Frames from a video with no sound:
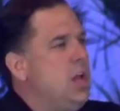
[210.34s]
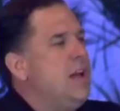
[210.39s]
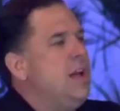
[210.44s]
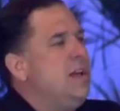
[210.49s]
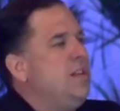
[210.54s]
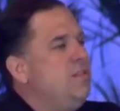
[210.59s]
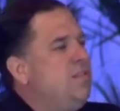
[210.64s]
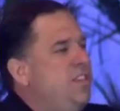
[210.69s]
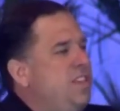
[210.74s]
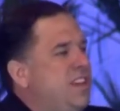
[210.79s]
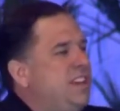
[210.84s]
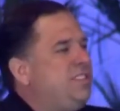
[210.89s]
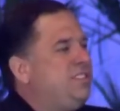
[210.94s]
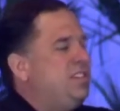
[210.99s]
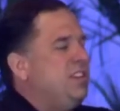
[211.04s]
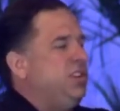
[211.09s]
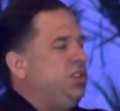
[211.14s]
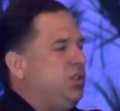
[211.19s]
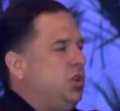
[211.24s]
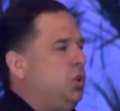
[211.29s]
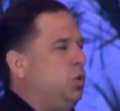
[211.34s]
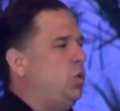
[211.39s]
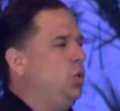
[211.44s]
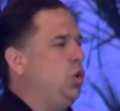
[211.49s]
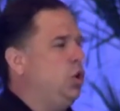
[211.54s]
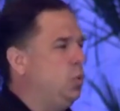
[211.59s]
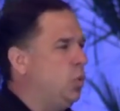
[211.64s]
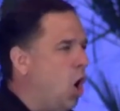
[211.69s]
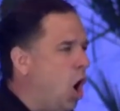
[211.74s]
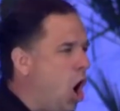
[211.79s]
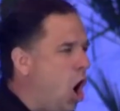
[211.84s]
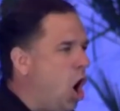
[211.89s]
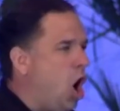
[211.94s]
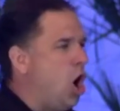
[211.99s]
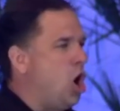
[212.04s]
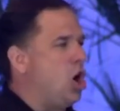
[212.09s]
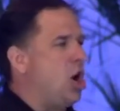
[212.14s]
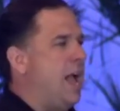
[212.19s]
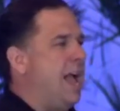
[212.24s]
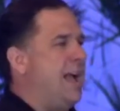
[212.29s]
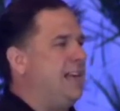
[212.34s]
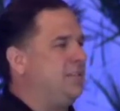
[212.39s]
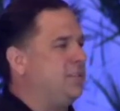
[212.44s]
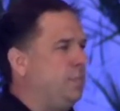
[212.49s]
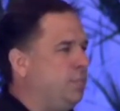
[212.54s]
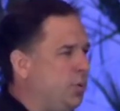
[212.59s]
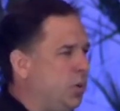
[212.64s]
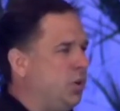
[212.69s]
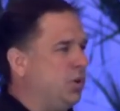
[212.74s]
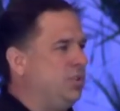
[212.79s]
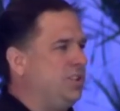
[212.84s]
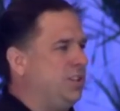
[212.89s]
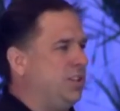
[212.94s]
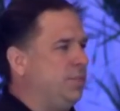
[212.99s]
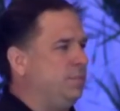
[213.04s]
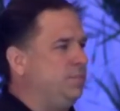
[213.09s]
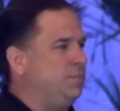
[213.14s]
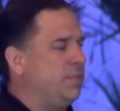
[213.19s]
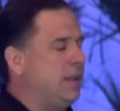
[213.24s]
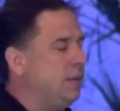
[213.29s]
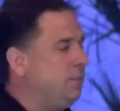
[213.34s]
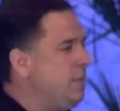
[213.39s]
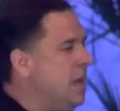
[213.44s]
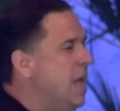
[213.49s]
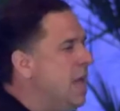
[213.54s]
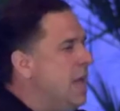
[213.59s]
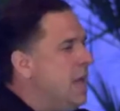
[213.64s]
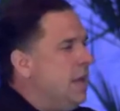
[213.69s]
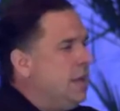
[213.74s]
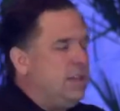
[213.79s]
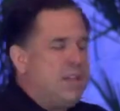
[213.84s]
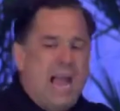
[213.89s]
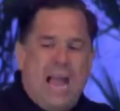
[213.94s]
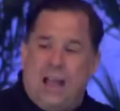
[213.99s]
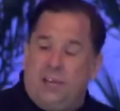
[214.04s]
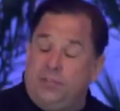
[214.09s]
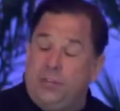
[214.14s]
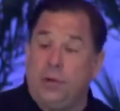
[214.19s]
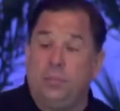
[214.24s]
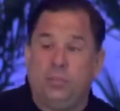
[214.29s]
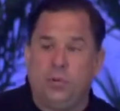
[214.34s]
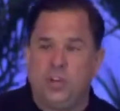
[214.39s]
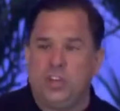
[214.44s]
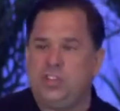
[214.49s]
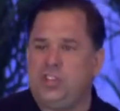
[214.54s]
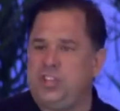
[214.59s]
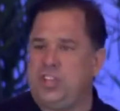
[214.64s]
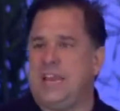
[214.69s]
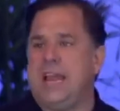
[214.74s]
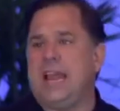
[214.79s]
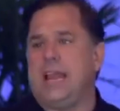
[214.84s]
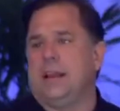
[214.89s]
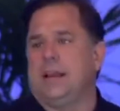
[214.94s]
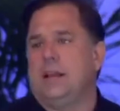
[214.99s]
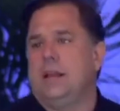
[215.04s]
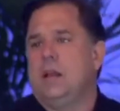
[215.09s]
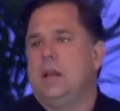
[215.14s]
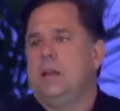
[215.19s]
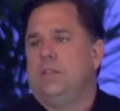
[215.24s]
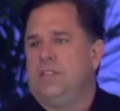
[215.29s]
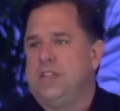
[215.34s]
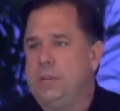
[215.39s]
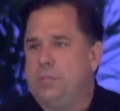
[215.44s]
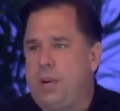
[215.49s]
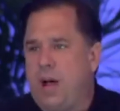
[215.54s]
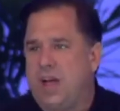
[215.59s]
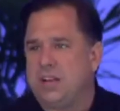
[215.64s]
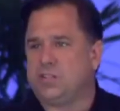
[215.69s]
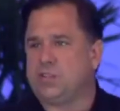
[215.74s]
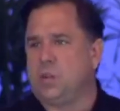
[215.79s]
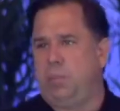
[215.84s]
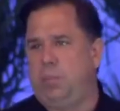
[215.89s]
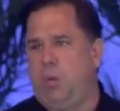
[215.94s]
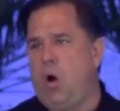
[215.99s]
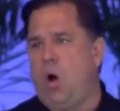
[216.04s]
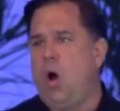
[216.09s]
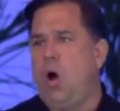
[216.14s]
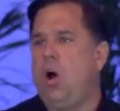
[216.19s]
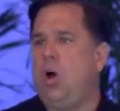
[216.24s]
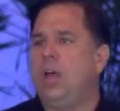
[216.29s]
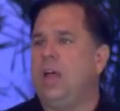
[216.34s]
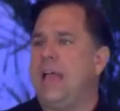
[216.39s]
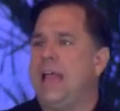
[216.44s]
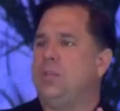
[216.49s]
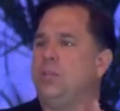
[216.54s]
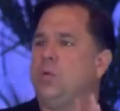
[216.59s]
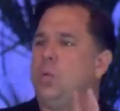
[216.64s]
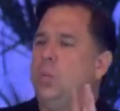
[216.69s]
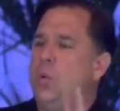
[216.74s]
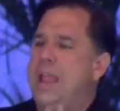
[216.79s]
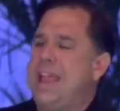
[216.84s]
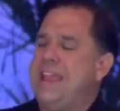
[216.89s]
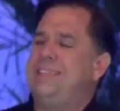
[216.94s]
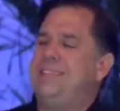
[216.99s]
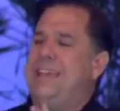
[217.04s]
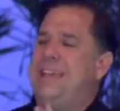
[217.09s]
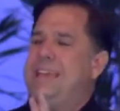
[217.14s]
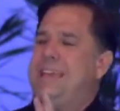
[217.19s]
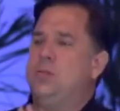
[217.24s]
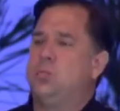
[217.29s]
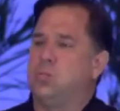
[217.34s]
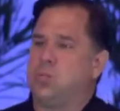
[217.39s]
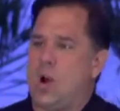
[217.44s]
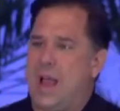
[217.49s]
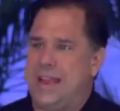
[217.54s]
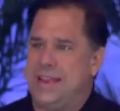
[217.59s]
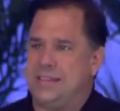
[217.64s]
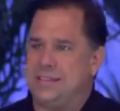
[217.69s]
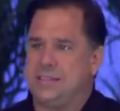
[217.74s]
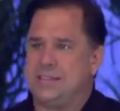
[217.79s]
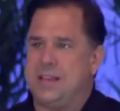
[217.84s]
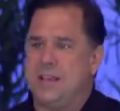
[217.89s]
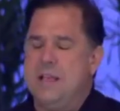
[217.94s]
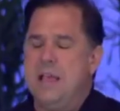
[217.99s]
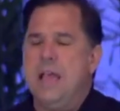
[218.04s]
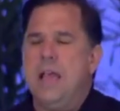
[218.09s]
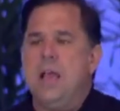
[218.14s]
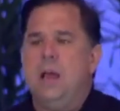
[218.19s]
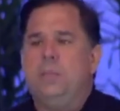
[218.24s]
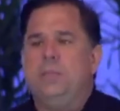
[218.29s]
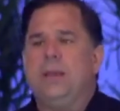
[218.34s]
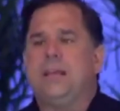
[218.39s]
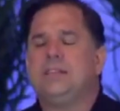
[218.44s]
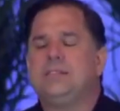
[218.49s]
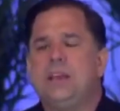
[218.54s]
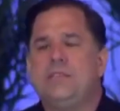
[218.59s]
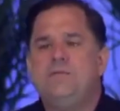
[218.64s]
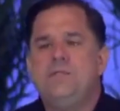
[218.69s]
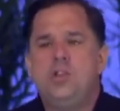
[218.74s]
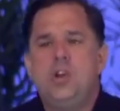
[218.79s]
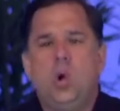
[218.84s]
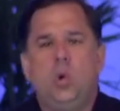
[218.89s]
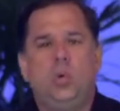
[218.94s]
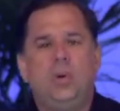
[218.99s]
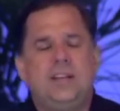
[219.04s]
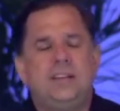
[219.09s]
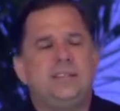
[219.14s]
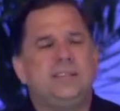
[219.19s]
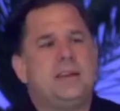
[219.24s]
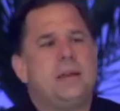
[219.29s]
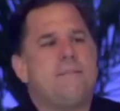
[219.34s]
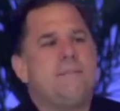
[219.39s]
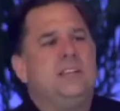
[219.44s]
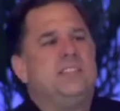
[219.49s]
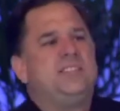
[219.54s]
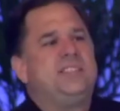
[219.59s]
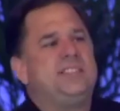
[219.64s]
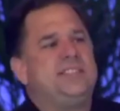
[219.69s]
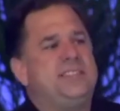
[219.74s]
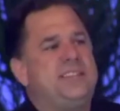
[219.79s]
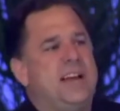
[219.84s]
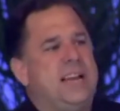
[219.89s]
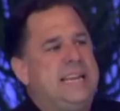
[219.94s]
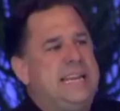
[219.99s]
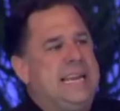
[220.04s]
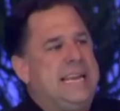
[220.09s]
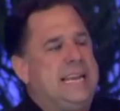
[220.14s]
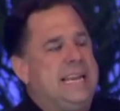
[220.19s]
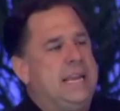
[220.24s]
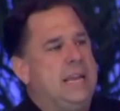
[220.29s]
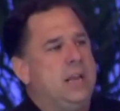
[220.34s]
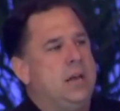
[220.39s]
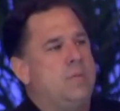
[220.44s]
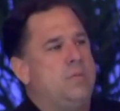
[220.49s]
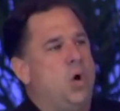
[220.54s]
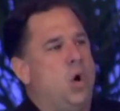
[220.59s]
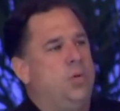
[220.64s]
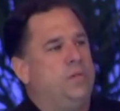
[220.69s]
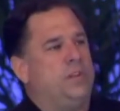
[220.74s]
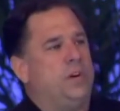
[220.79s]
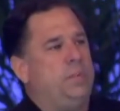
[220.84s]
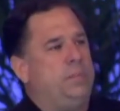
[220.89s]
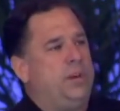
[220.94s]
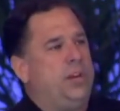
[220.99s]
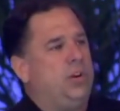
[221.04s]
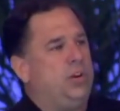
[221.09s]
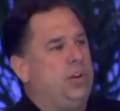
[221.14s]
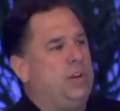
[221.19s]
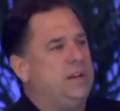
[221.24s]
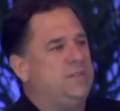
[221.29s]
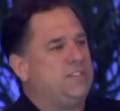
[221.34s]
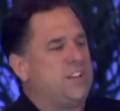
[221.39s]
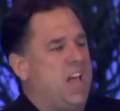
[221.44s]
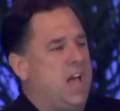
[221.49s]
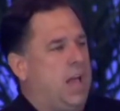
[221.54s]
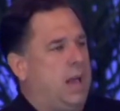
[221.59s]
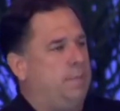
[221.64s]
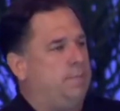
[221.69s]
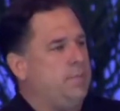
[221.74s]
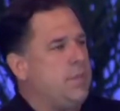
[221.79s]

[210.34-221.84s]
this is who you are as a person. You know, you have to appreciate the Apostle Paul and the way that he writes. Because I've noticed in studying him over a period of time,